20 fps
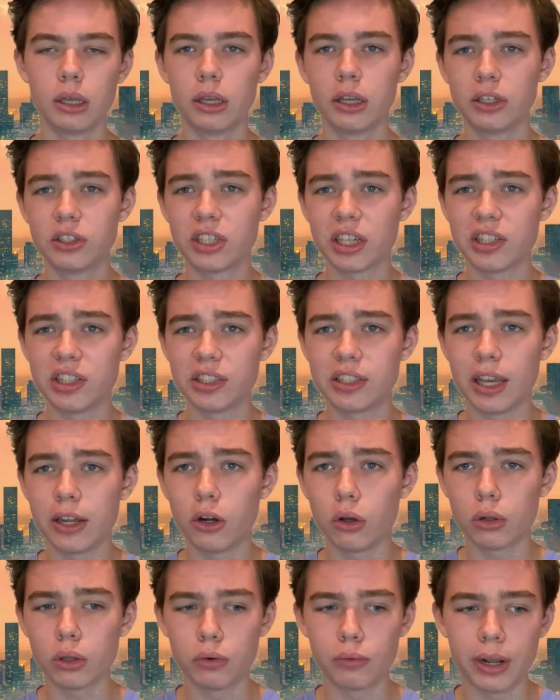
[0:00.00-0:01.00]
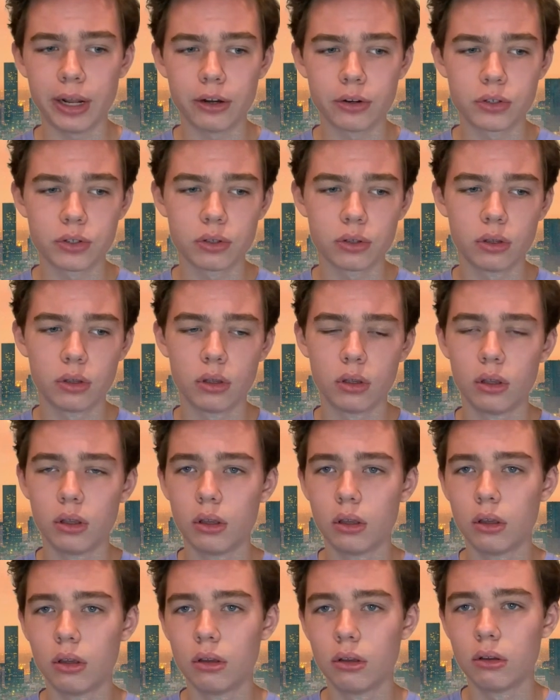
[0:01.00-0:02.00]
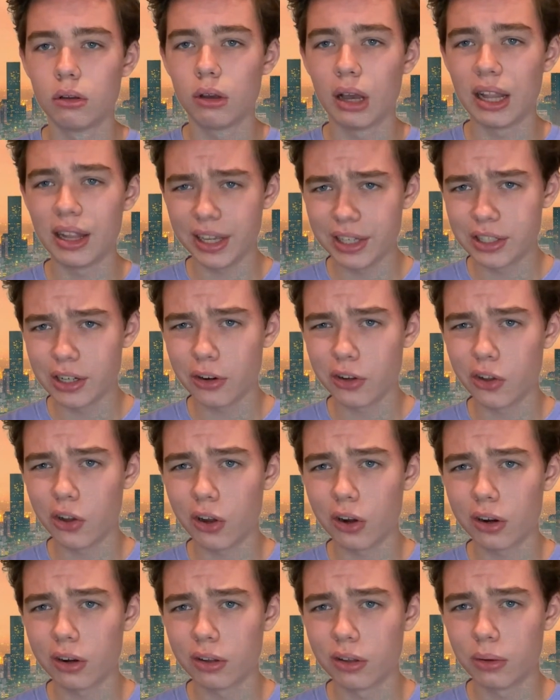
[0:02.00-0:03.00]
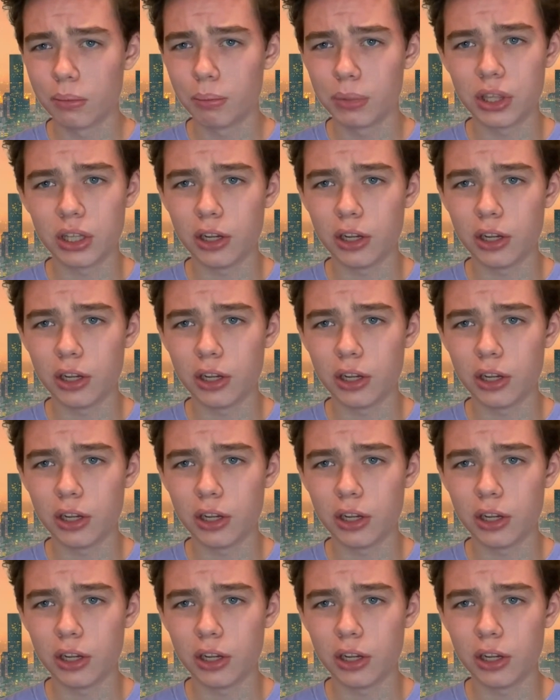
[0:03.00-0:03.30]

6-10 Oakland Raiders. I like Derek Carr, but the